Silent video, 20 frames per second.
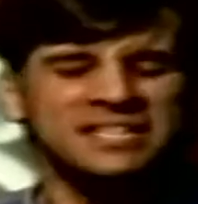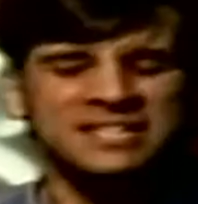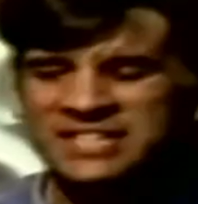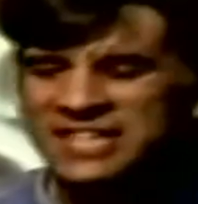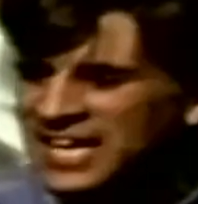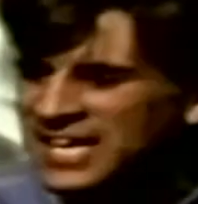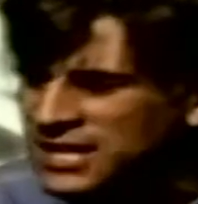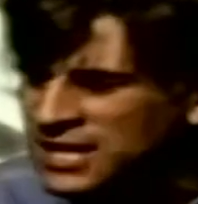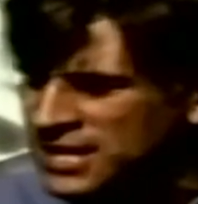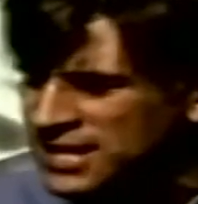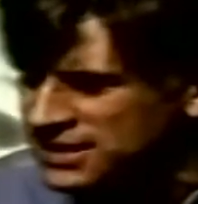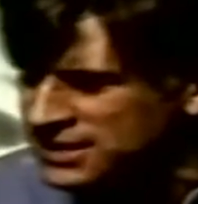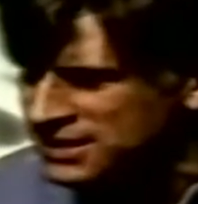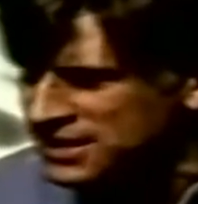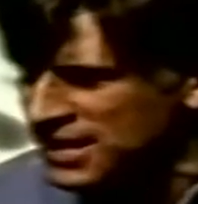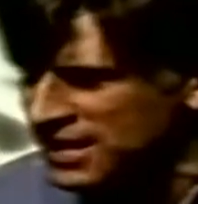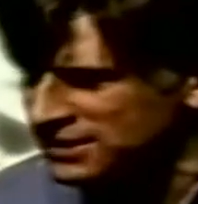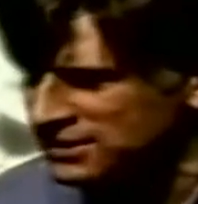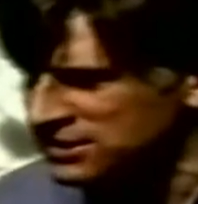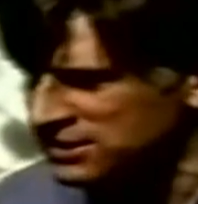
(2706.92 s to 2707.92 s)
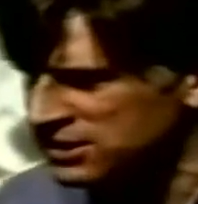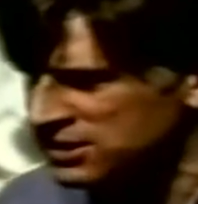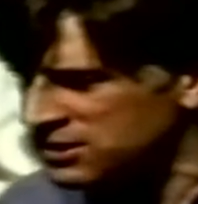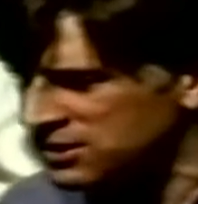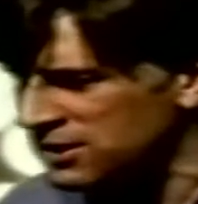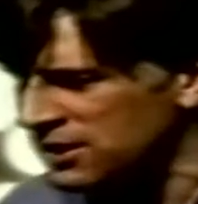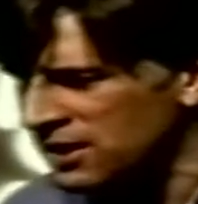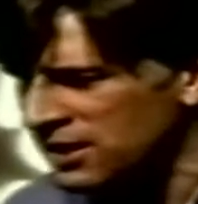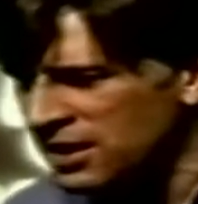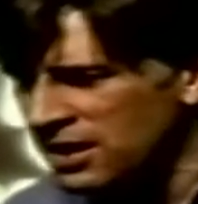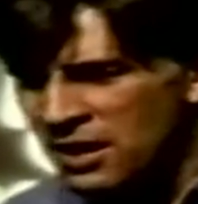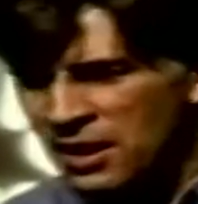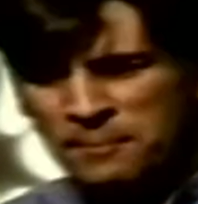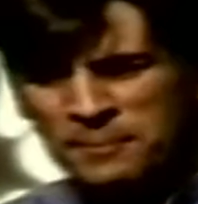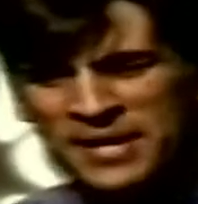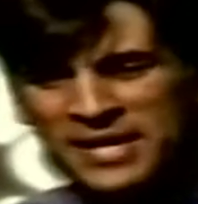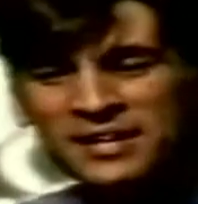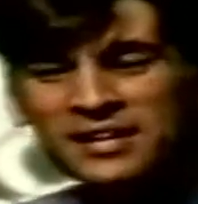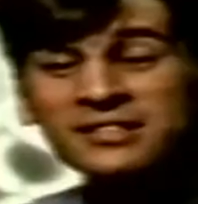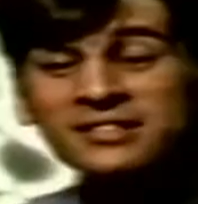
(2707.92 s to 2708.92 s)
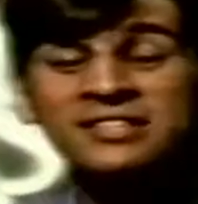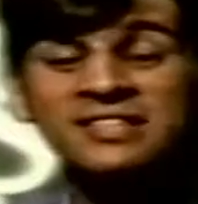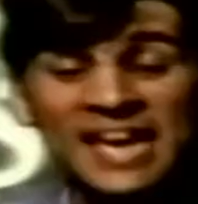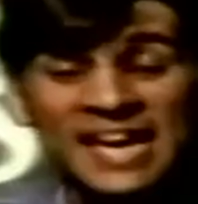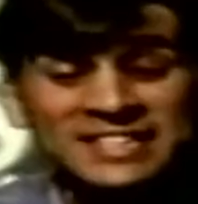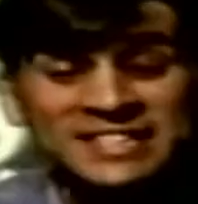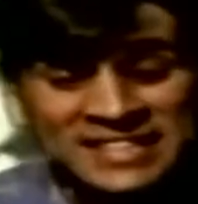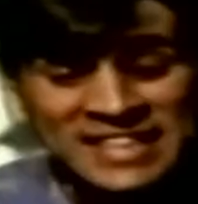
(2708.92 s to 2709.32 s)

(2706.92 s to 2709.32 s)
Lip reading: deadly sins? Because they're